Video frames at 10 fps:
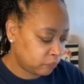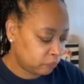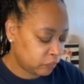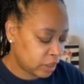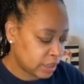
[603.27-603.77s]

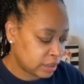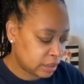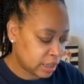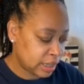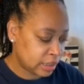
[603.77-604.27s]
he
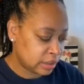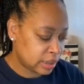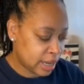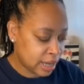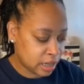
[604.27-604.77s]
states
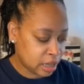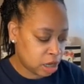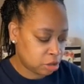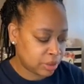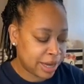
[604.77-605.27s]
that
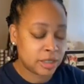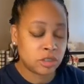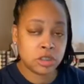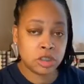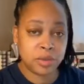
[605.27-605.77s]
God
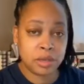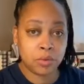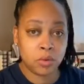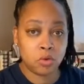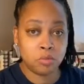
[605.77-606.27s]
chooses
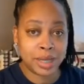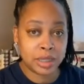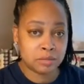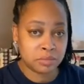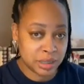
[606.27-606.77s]
people who
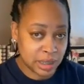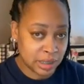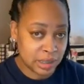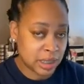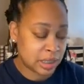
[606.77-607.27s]
makes mistakes.
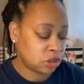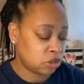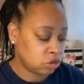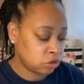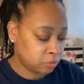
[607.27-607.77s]
He doesn't
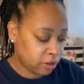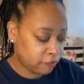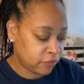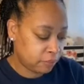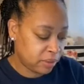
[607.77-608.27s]
choose
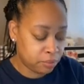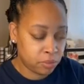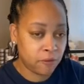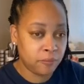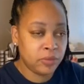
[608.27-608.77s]
perfect
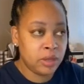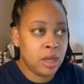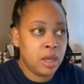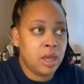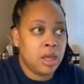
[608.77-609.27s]
people.
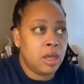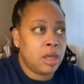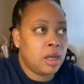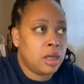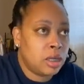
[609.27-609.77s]

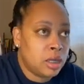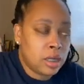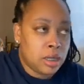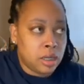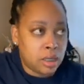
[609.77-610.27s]
And
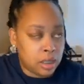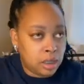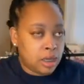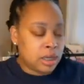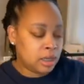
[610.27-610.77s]

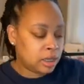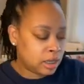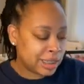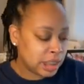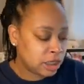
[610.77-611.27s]
he
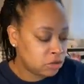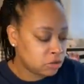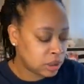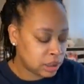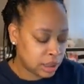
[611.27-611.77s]

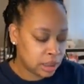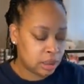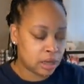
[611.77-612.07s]
continuously